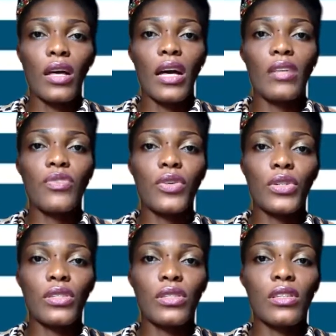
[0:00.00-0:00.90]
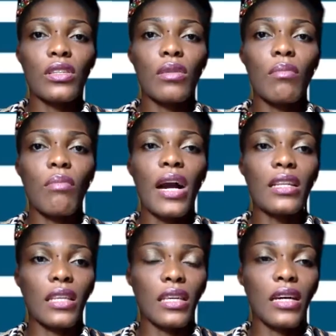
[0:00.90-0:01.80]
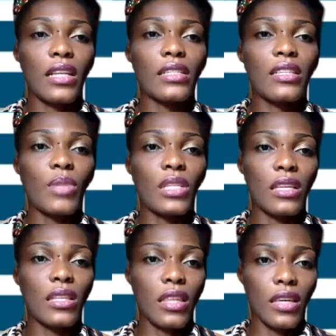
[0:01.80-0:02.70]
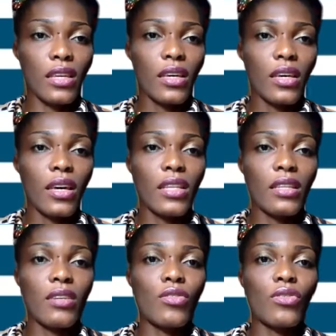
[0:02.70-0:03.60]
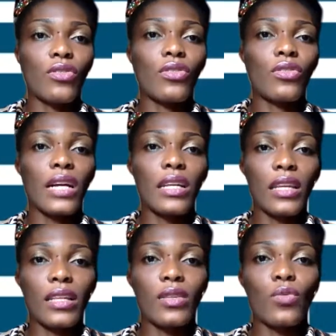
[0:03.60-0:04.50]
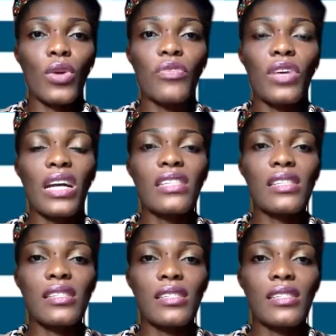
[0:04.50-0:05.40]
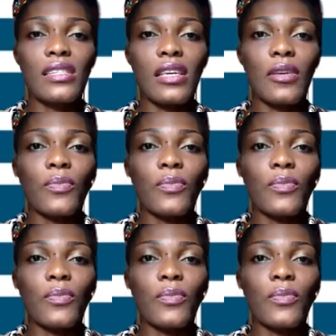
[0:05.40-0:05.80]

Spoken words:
At first, mildly and intermittently, and then rattling with consistency.